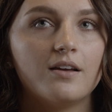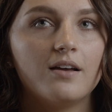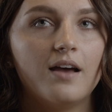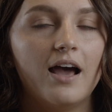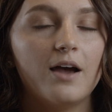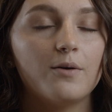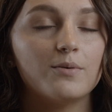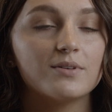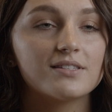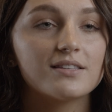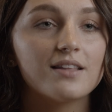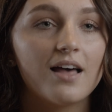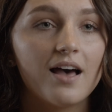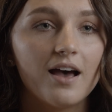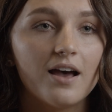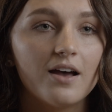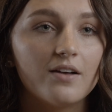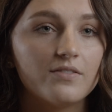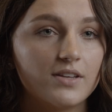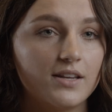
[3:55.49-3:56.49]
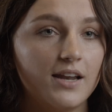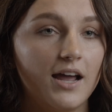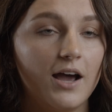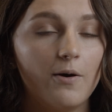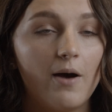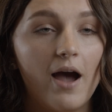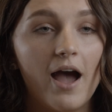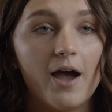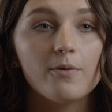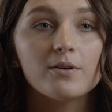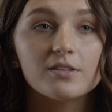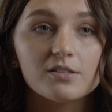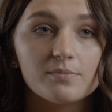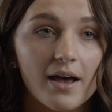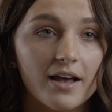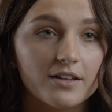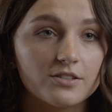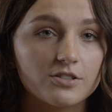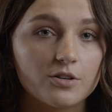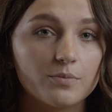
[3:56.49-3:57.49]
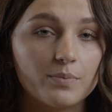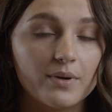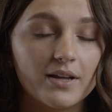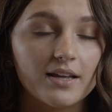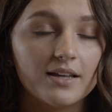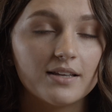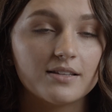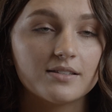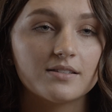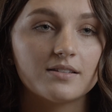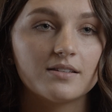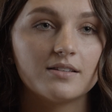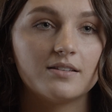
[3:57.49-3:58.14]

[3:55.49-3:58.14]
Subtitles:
I was loved and how I was a masterpiece.